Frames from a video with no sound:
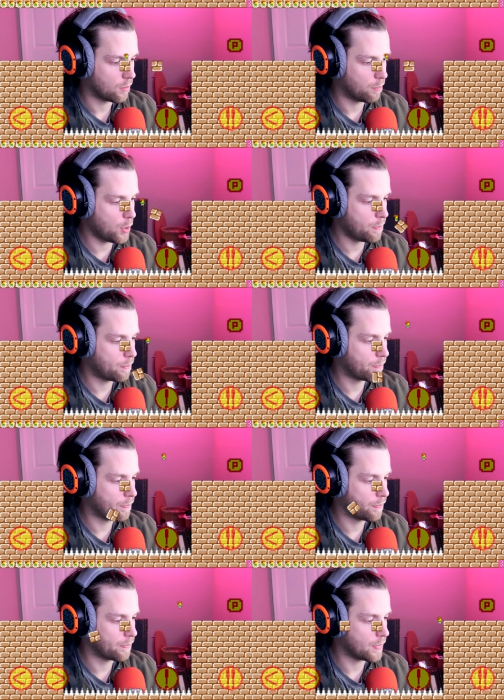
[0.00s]
Boop!
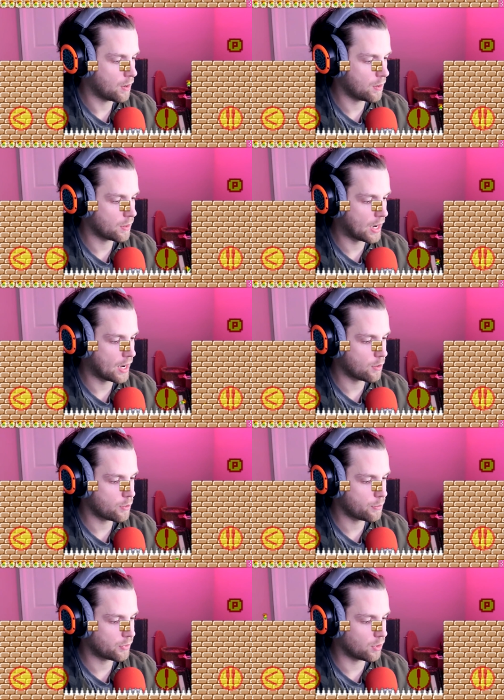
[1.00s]
Oh, okay,
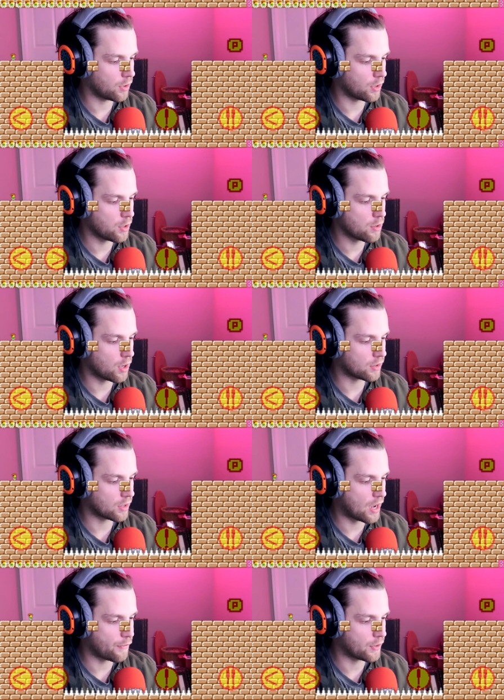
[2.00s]
oops, you lost
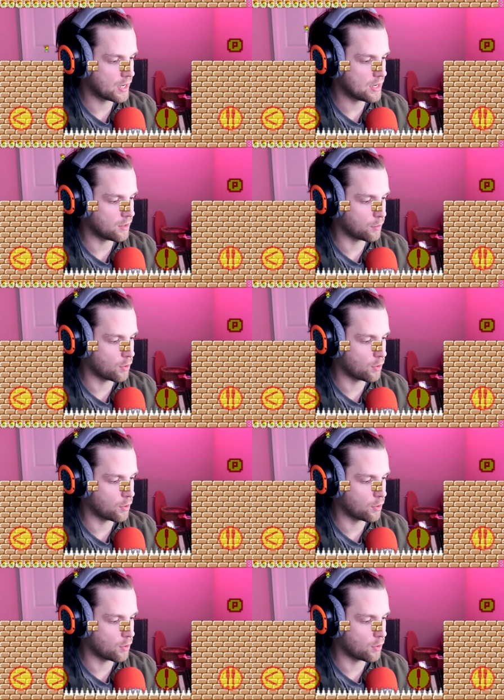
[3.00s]
a life on the easy